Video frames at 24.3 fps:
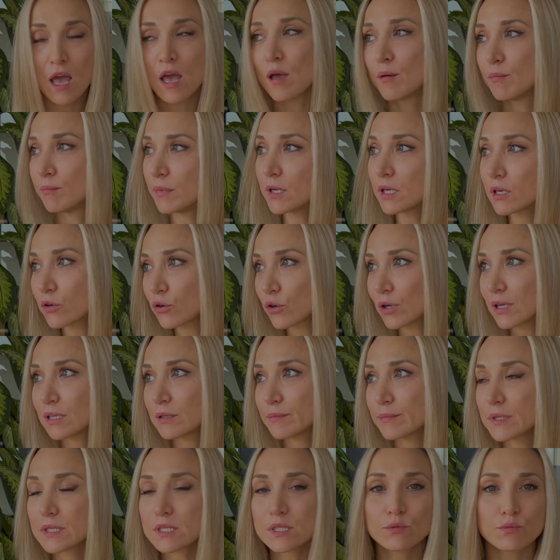
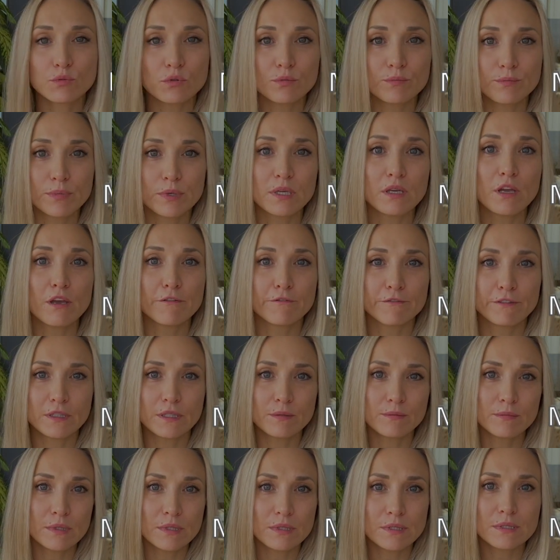Microelements would be
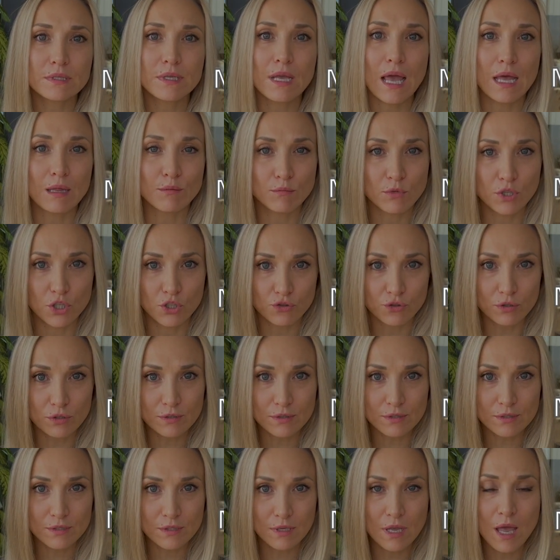vitamins and
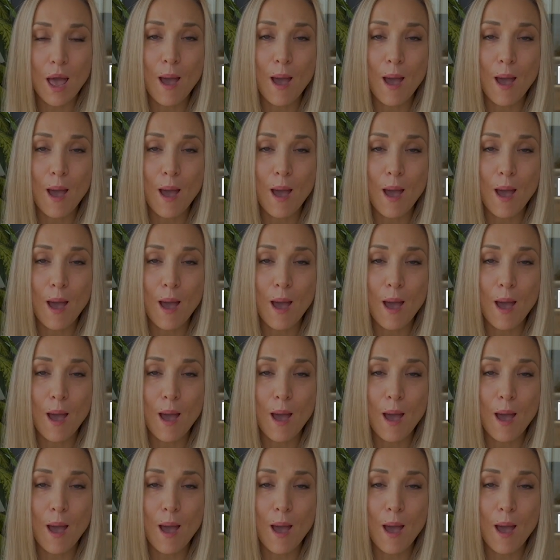minerals.